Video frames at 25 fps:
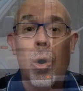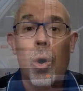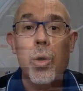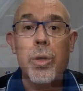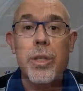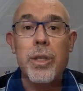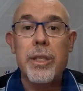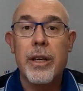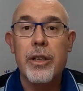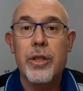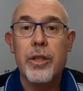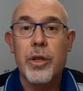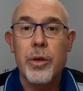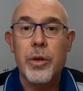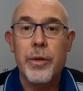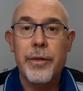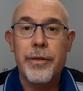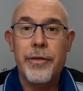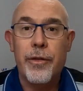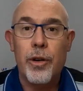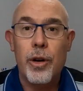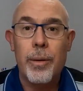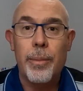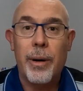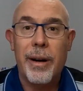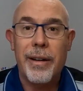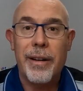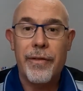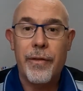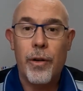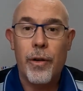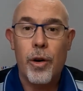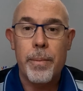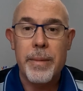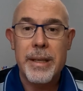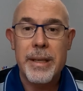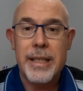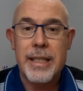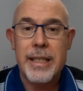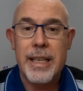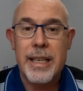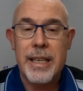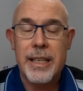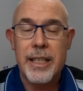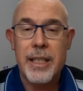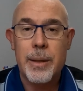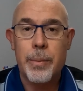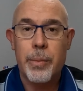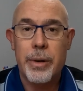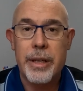also do 4x4
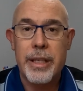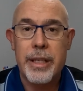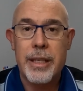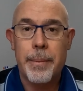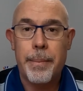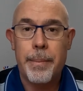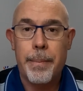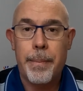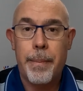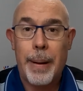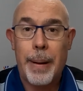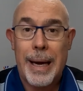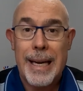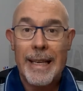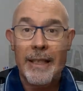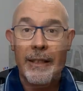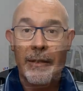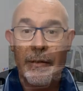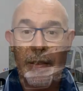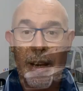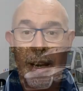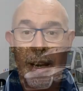Mercedes Sprinter based